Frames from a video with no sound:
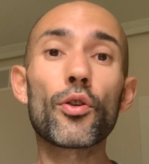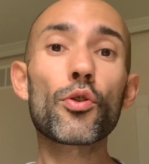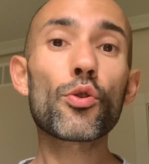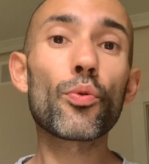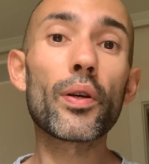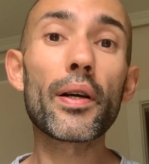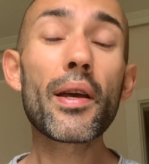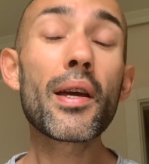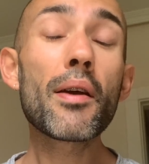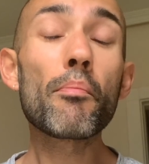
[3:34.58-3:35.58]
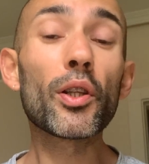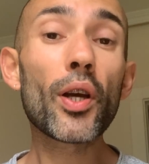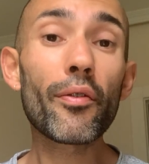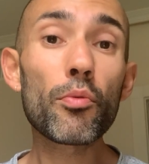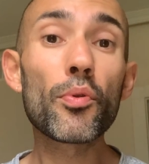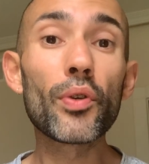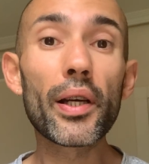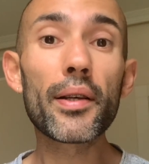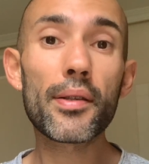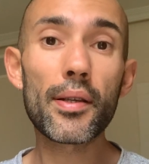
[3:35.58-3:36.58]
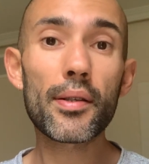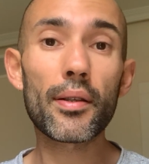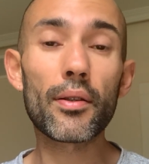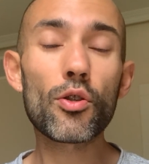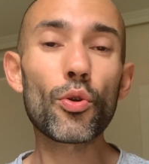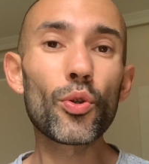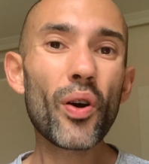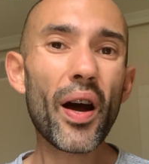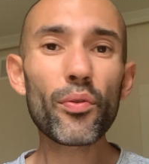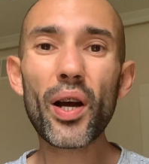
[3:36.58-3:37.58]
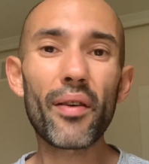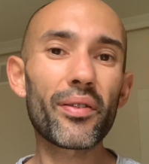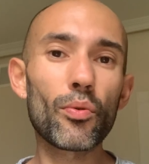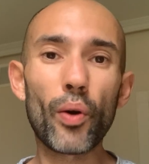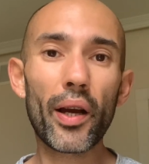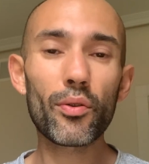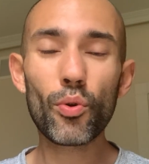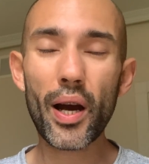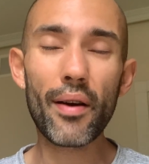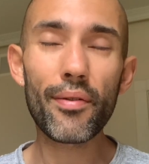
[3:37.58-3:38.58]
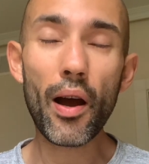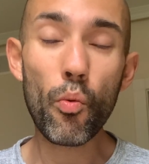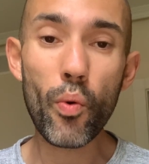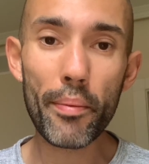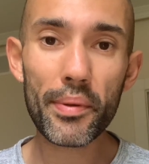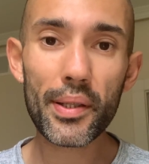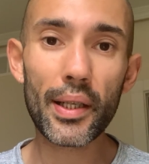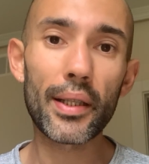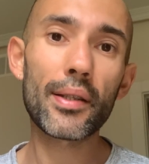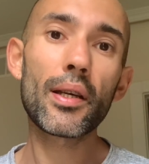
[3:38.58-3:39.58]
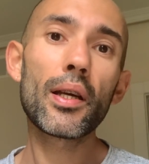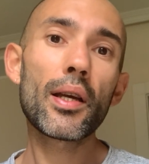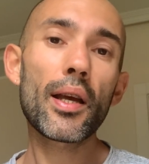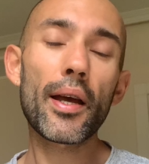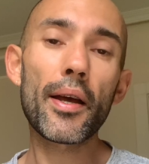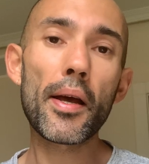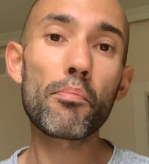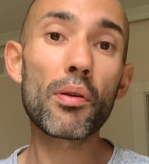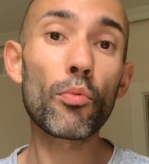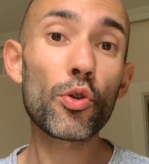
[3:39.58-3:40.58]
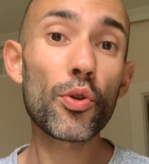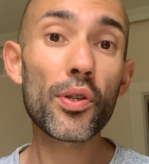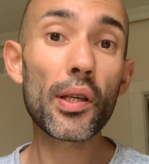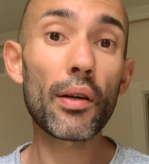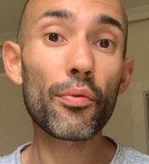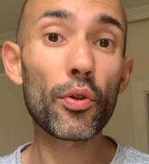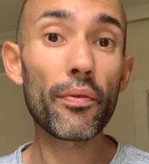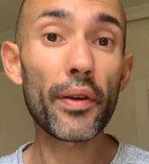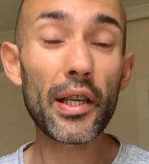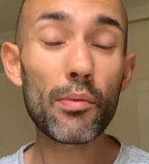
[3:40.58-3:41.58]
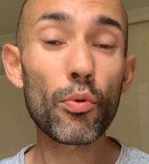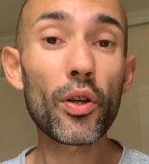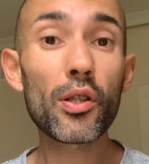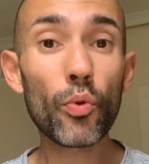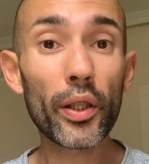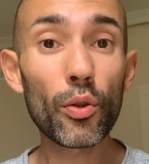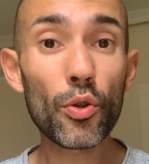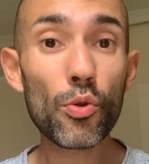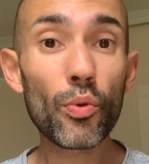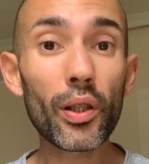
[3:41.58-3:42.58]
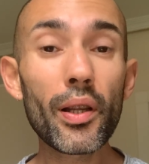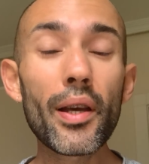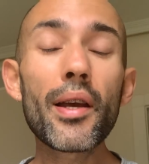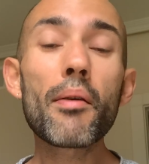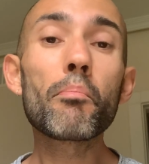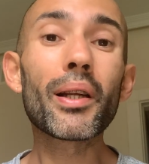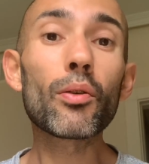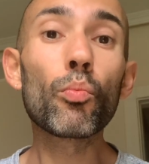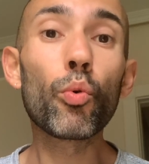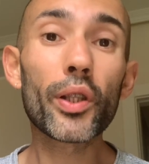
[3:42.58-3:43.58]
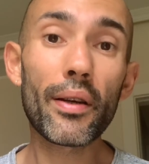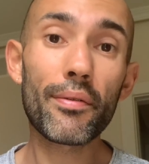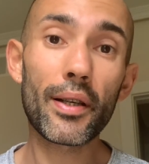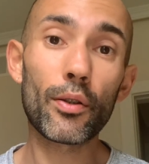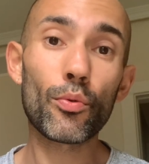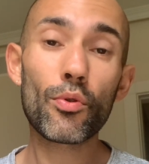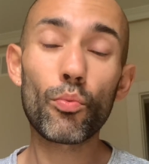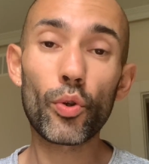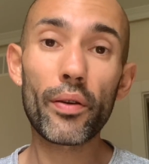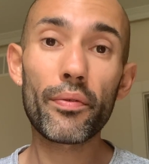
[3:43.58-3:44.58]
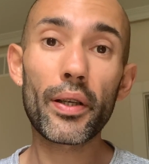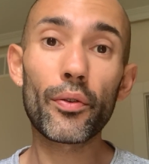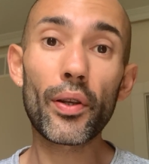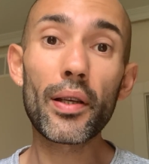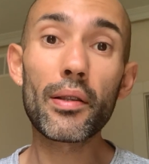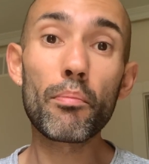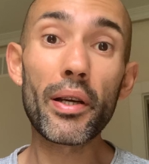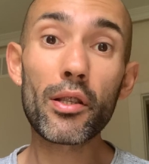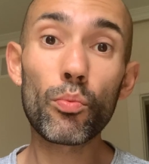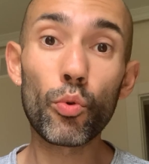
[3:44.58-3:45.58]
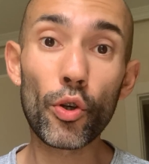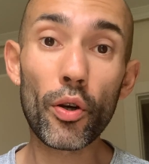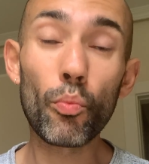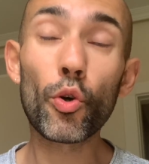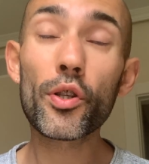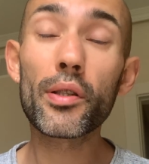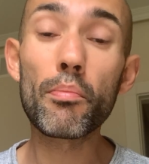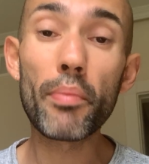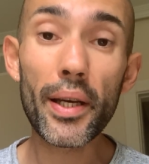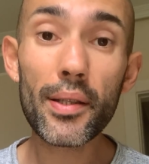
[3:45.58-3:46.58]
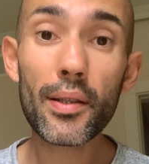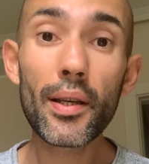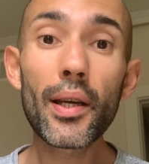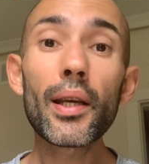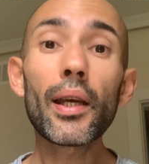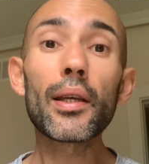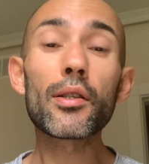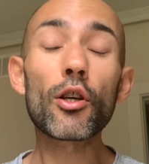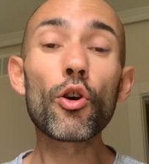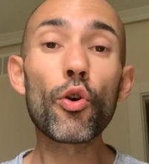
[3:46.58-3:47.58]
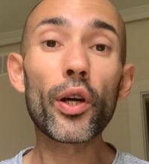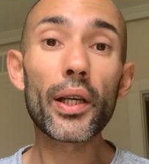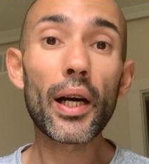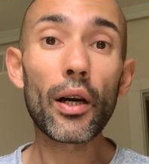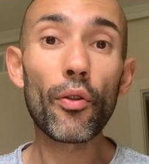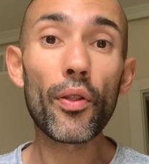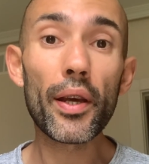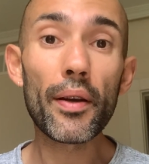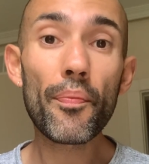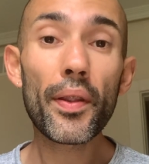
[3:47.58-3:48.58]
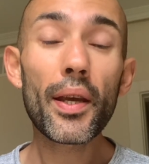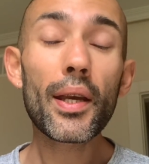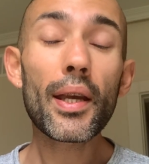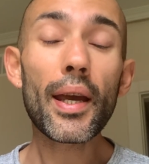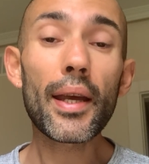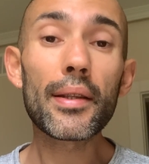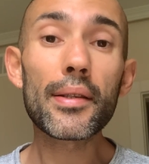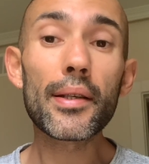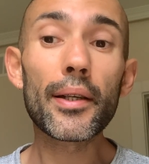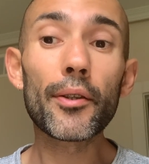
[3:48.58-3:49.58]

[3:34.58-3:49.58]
So but you have to be really consistent. So you don't have to have a website. Promoting yourself through the Facebook is quite good as well. But what I found it works the best is going out there and